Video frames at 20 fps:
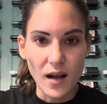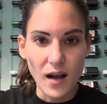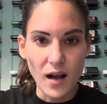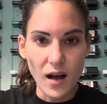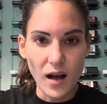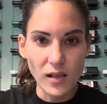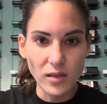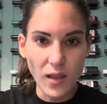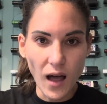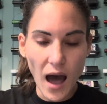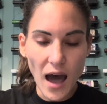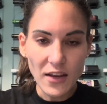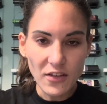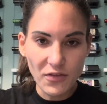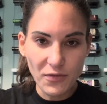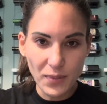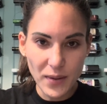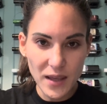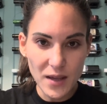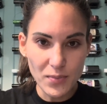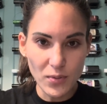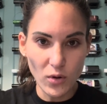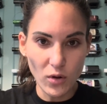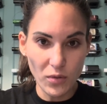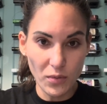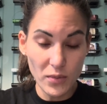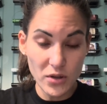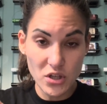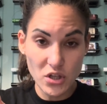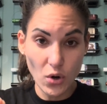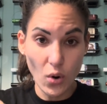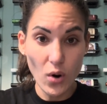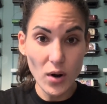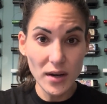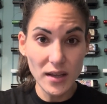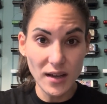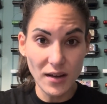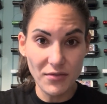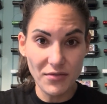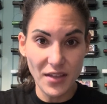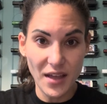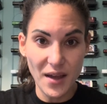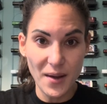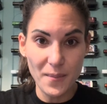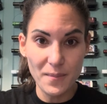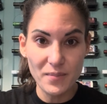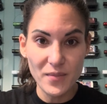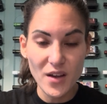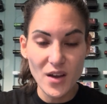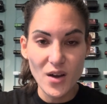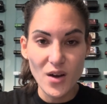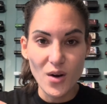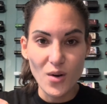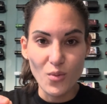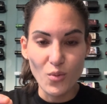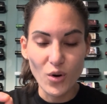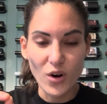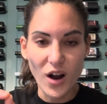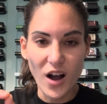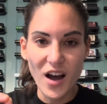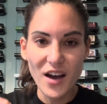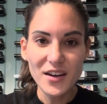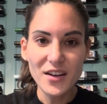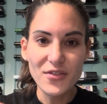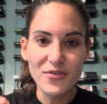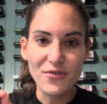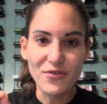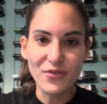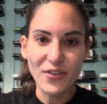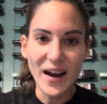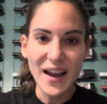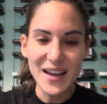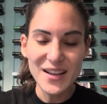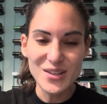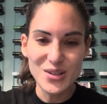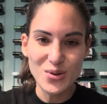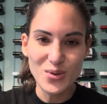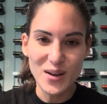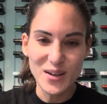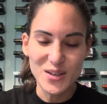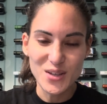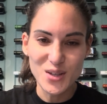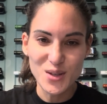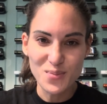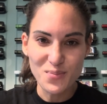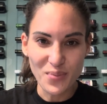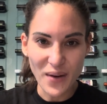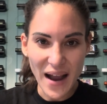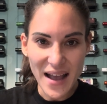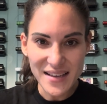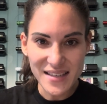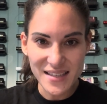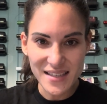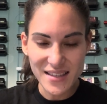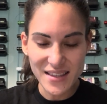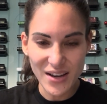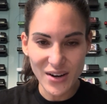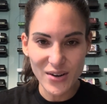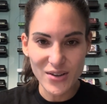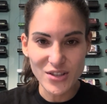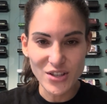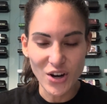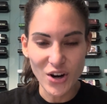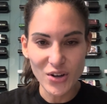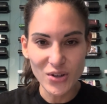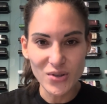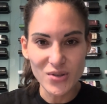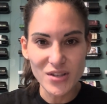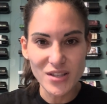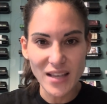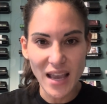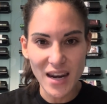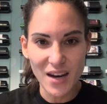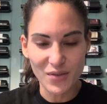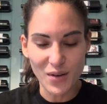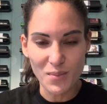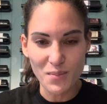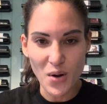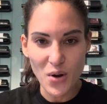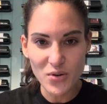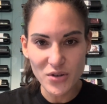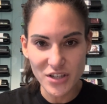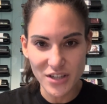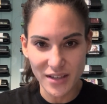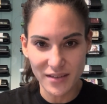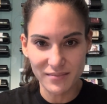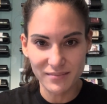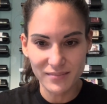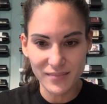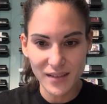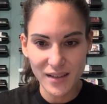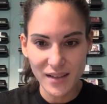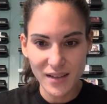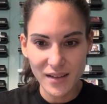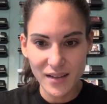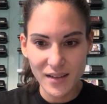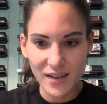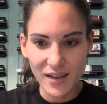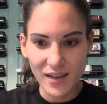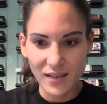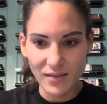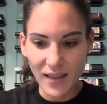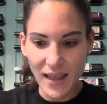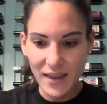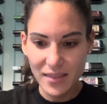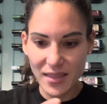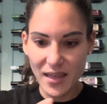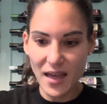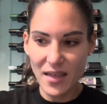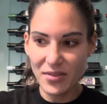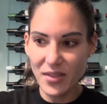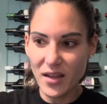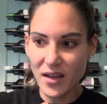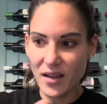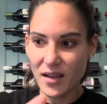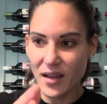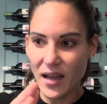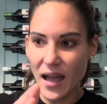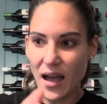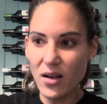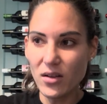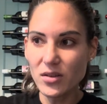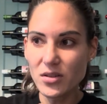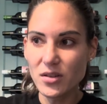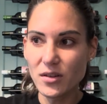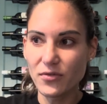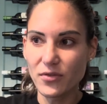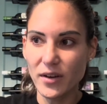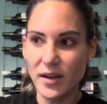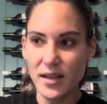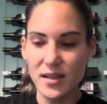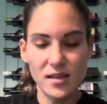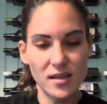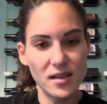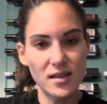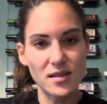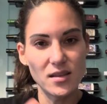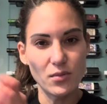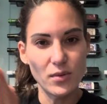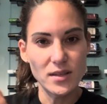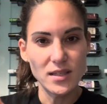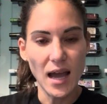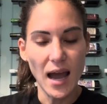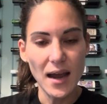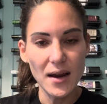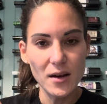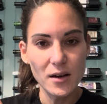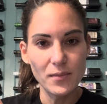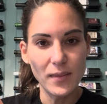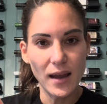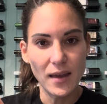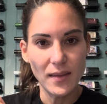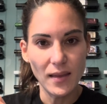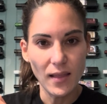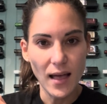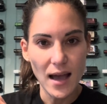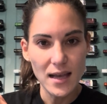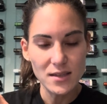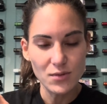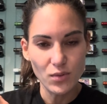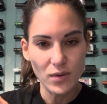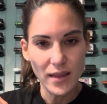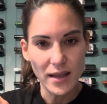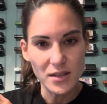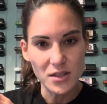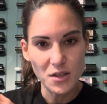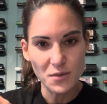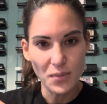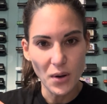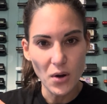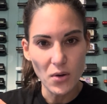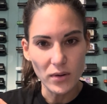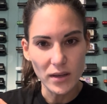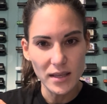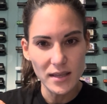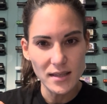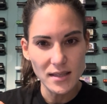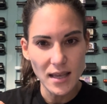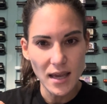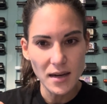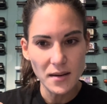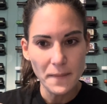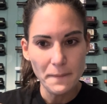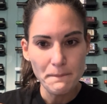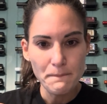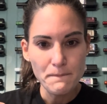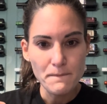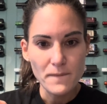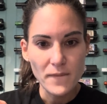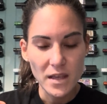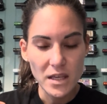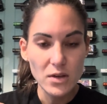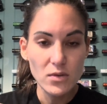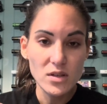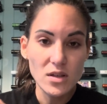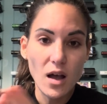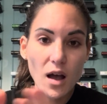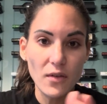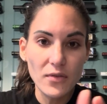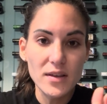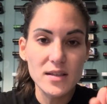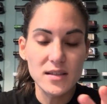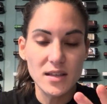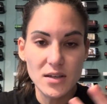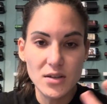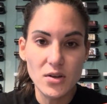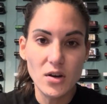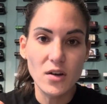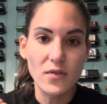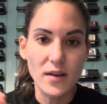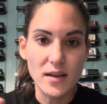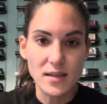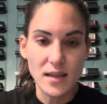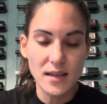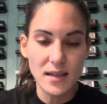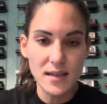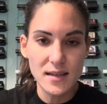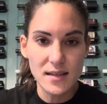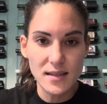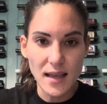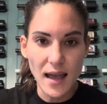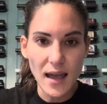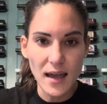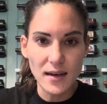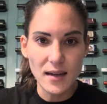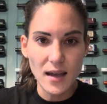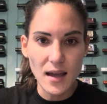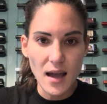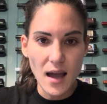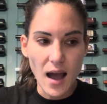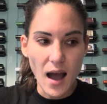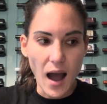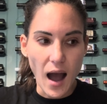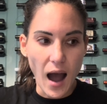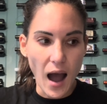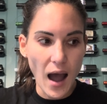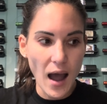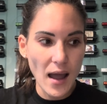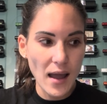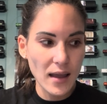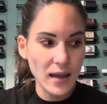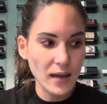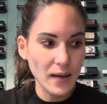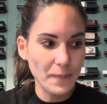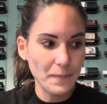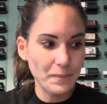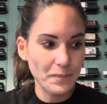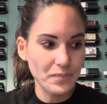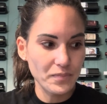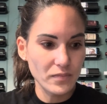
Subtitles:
a lot of people, the majority of them, were unafraid to express their internal state of emotion. Like the elder, for instance, the retired man, the last one that spoke, he said he was obviously nervous, and he said, I'm